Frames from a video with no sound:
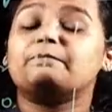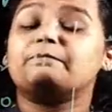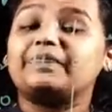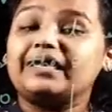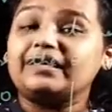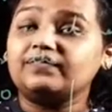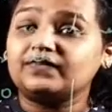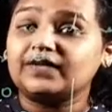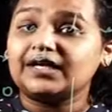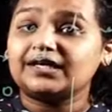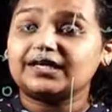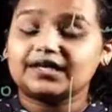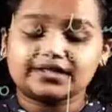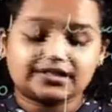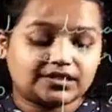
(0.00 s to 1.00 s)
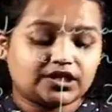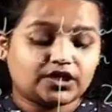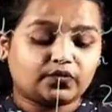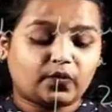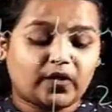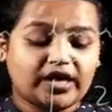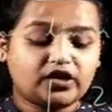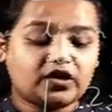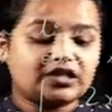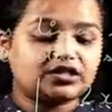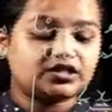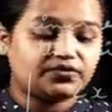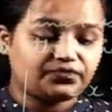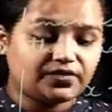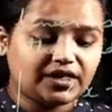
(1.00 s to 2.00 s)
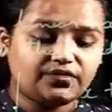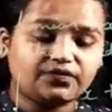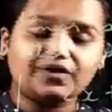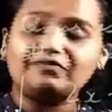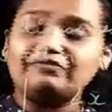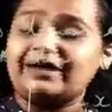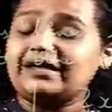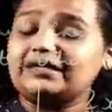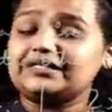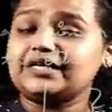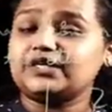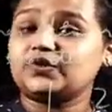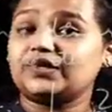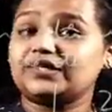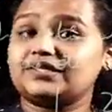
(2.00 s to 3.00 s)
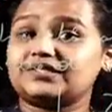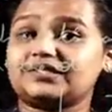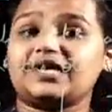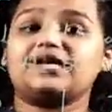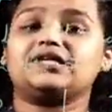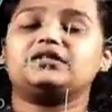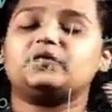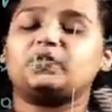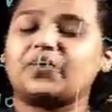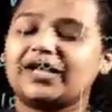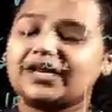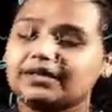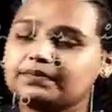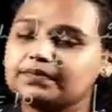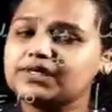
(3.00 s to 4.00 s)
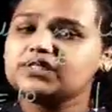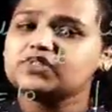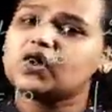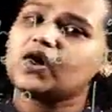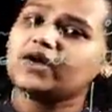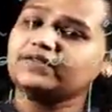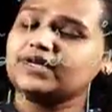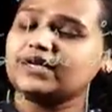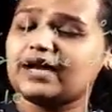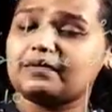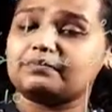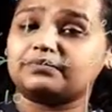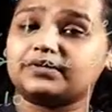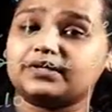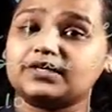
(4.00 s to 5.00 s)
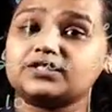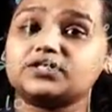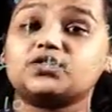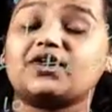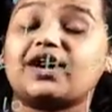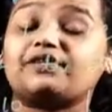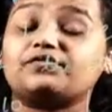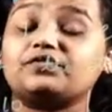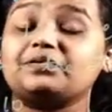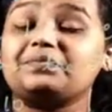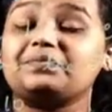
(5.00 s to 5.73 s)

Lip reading: main thing is when you are shifting from one side to other side, the variables or the numbers, you have to